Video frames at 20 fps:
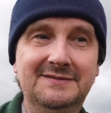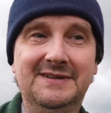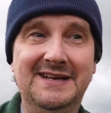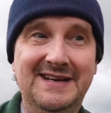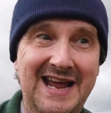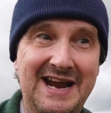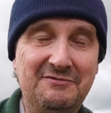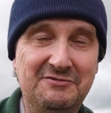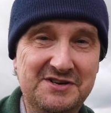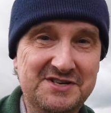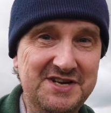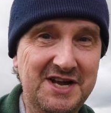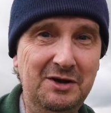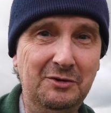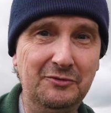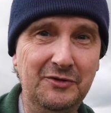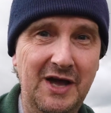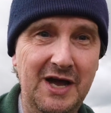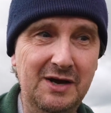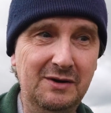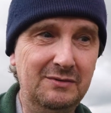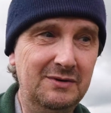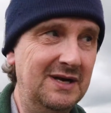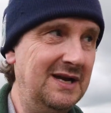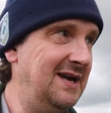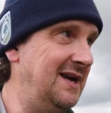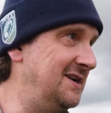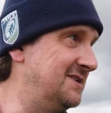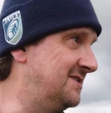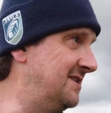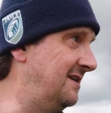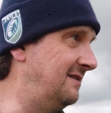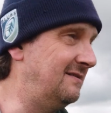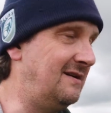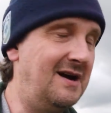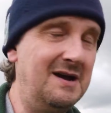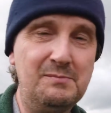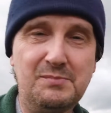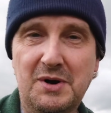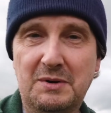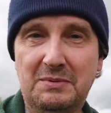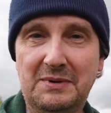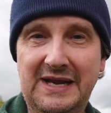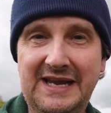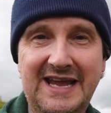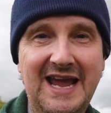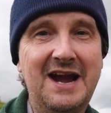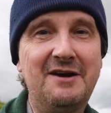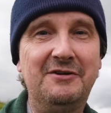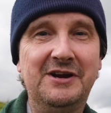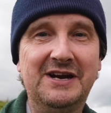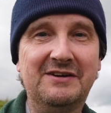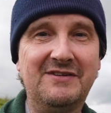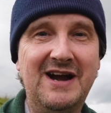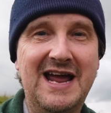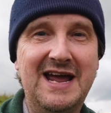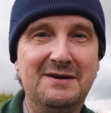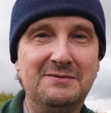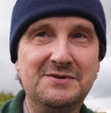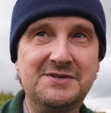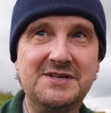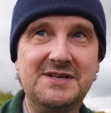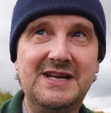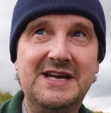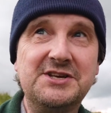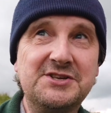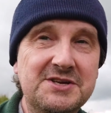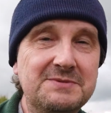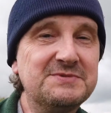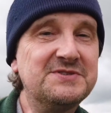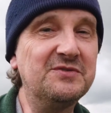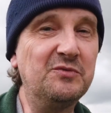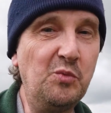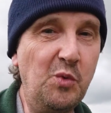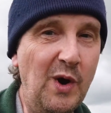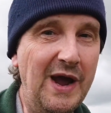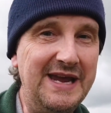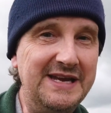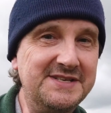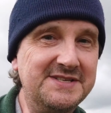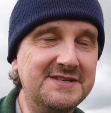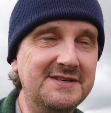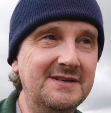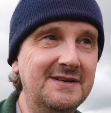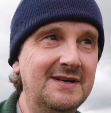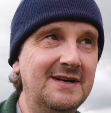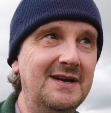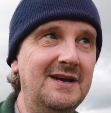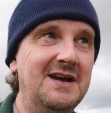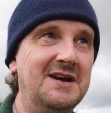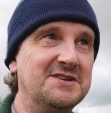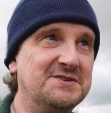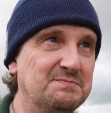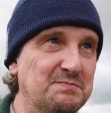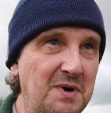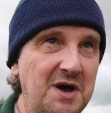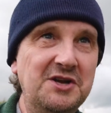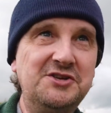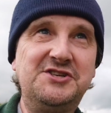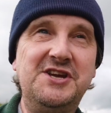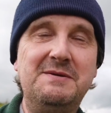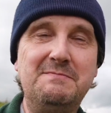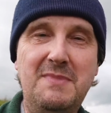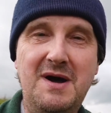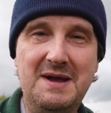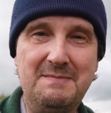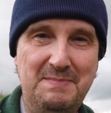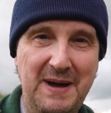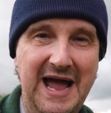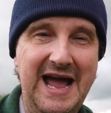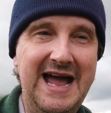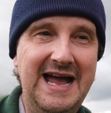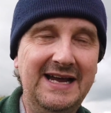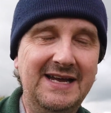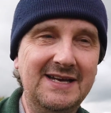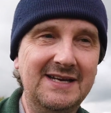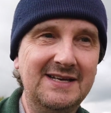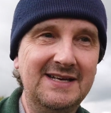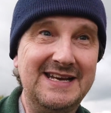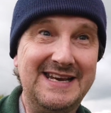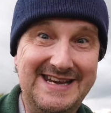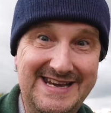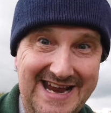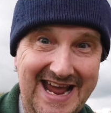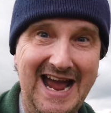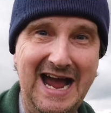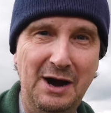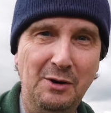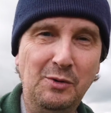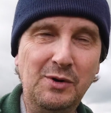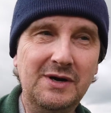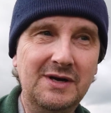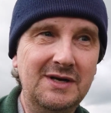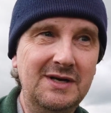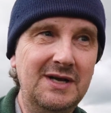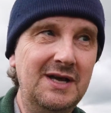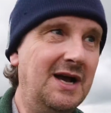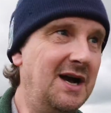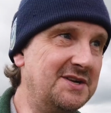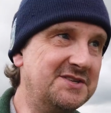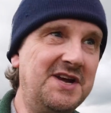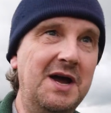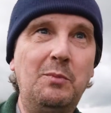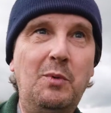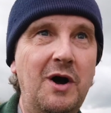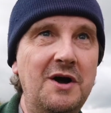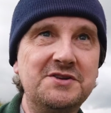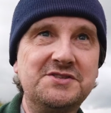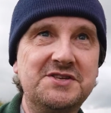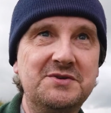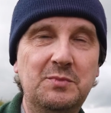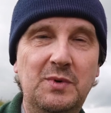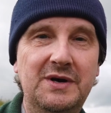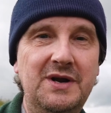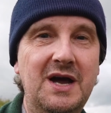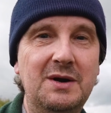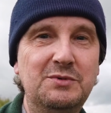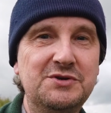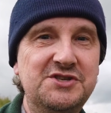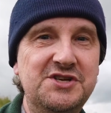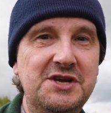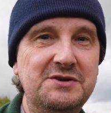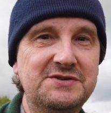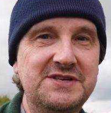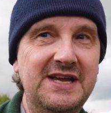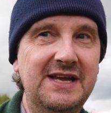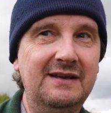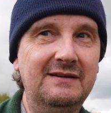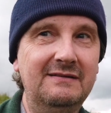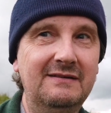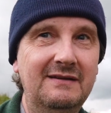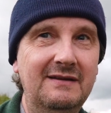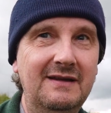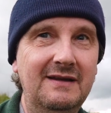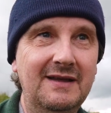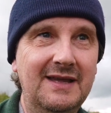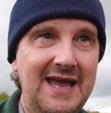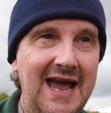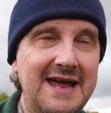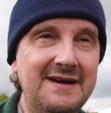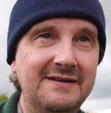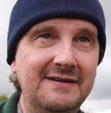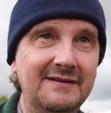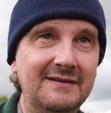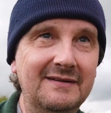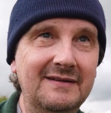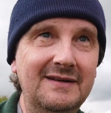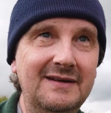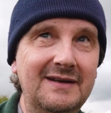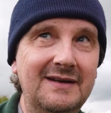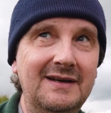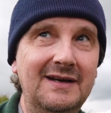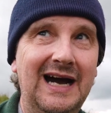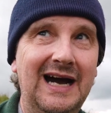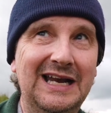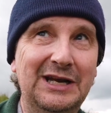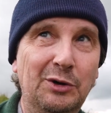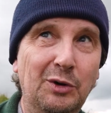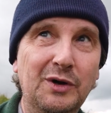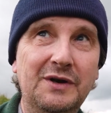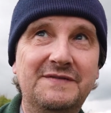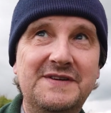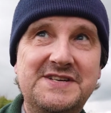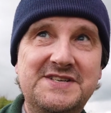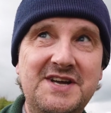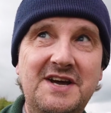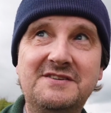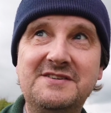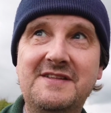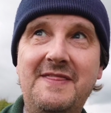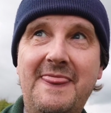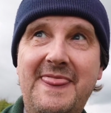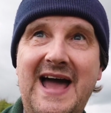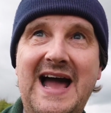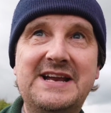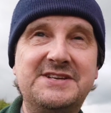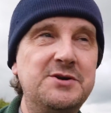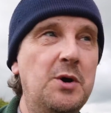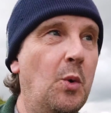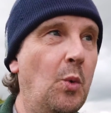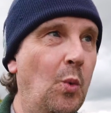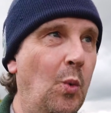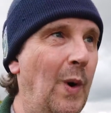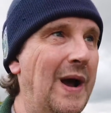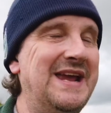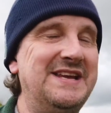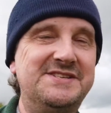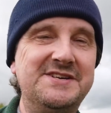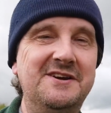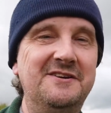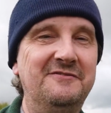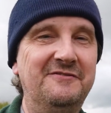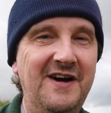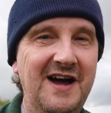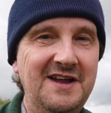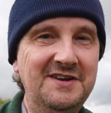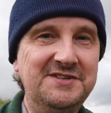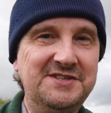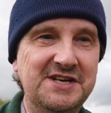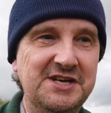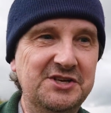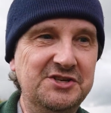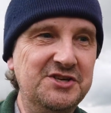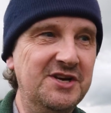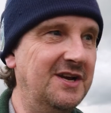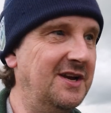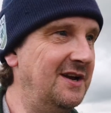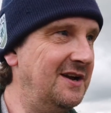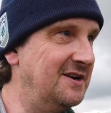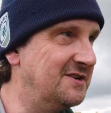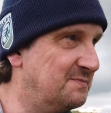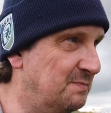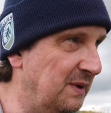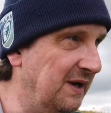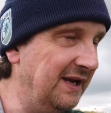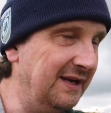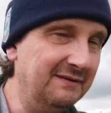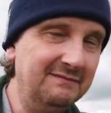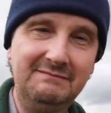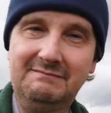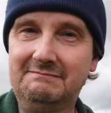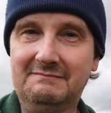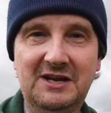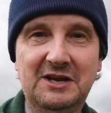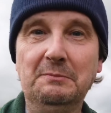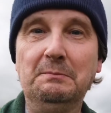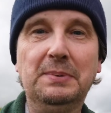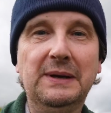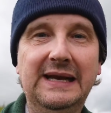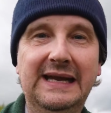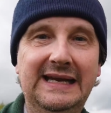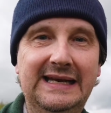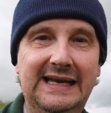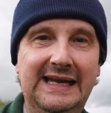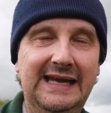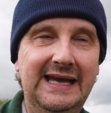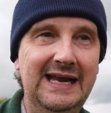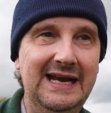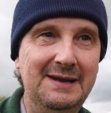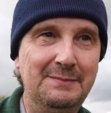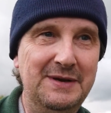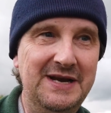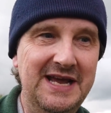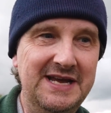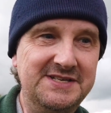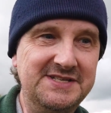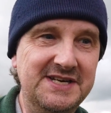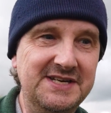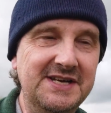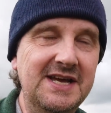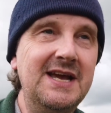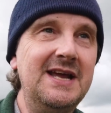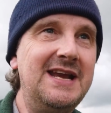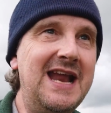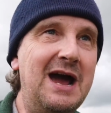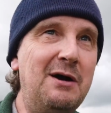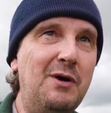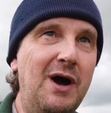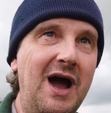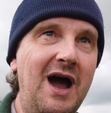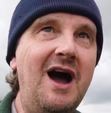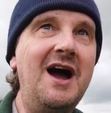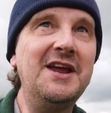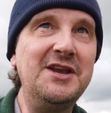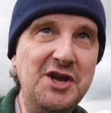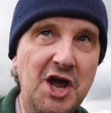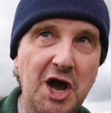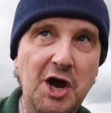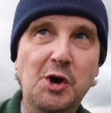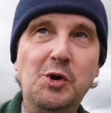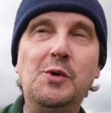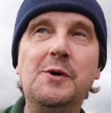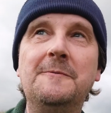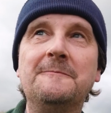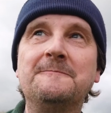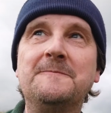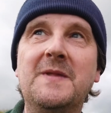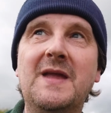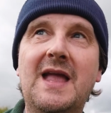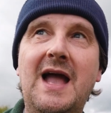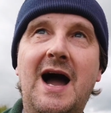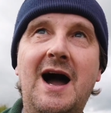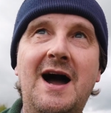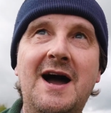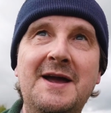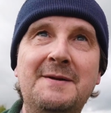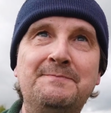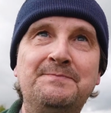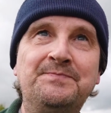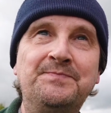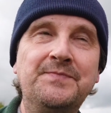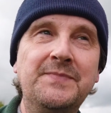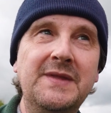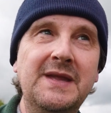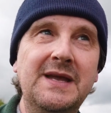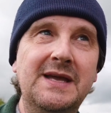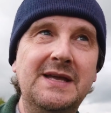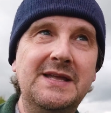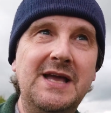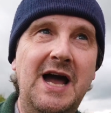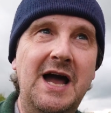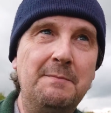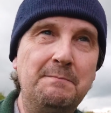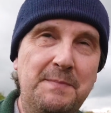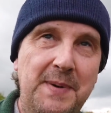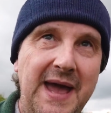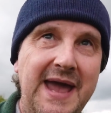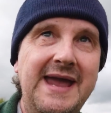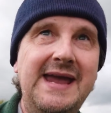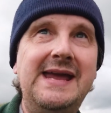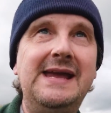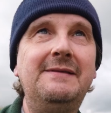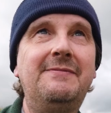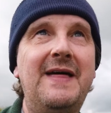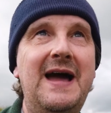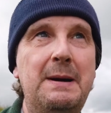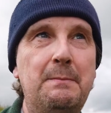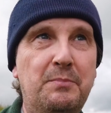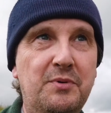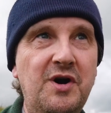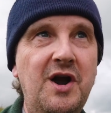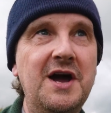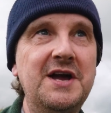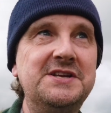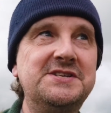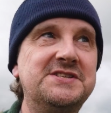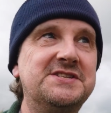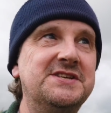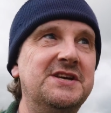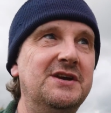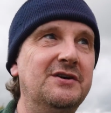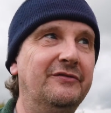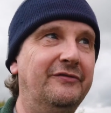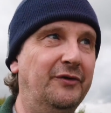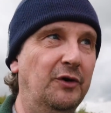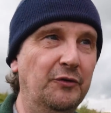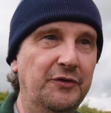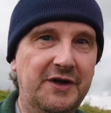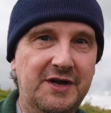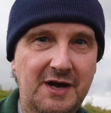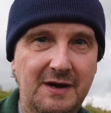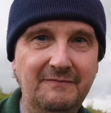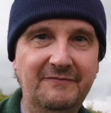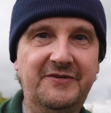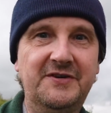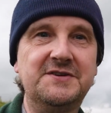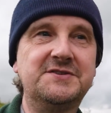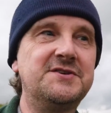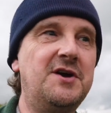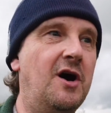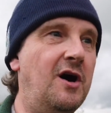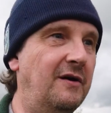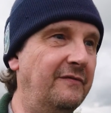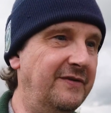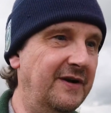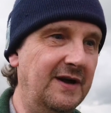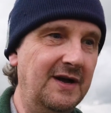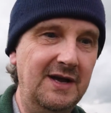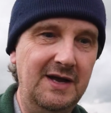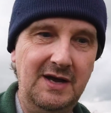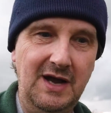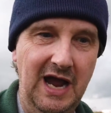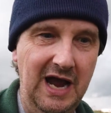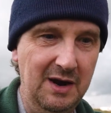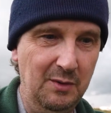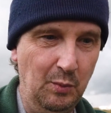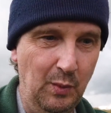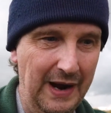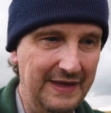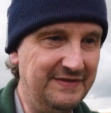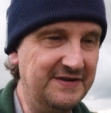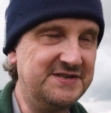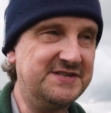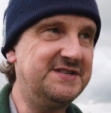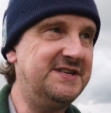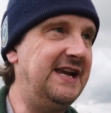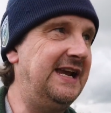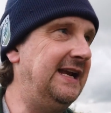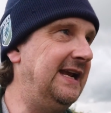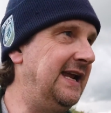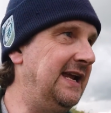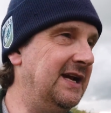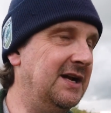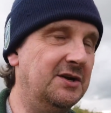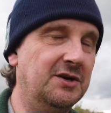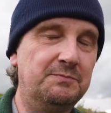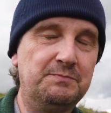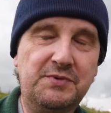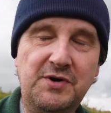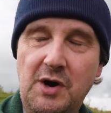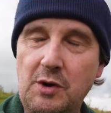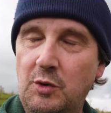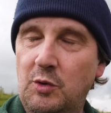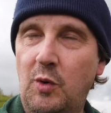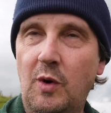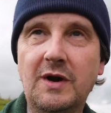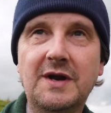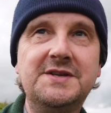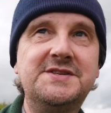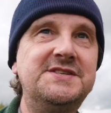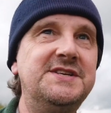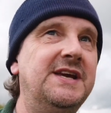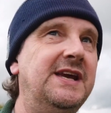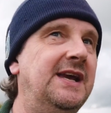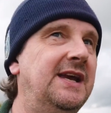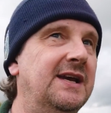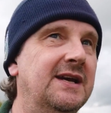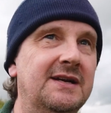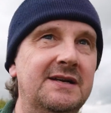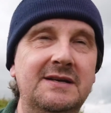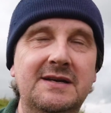The net result, though, is that I'm probably carrying around, in terms of weight, as much in my bag now as I was when I was using Canon. And all of a sudden, that weight advantage has been completely eliminated. Now, I know I'm paying that price for the comfort of weather sealing and pro quality